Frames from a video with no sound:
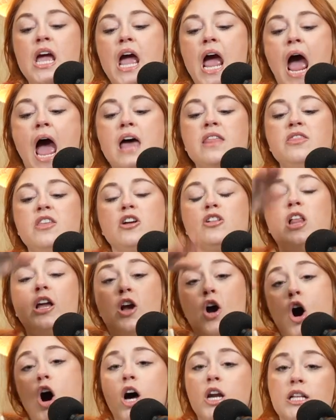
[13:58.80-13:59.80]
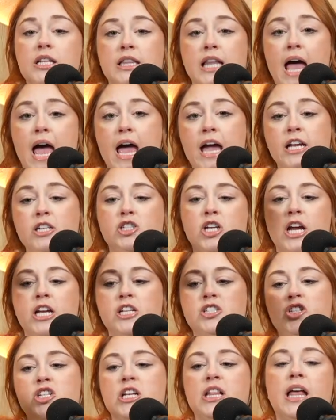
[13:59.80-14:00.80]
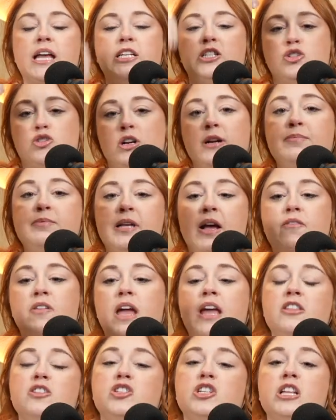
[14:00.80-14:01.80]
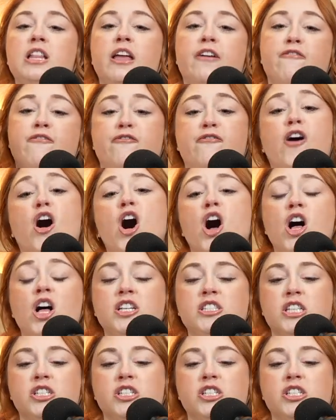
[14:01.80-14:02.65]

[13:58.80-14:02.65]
and they're like on a ledge, and she like trips of it, and then she like falls, and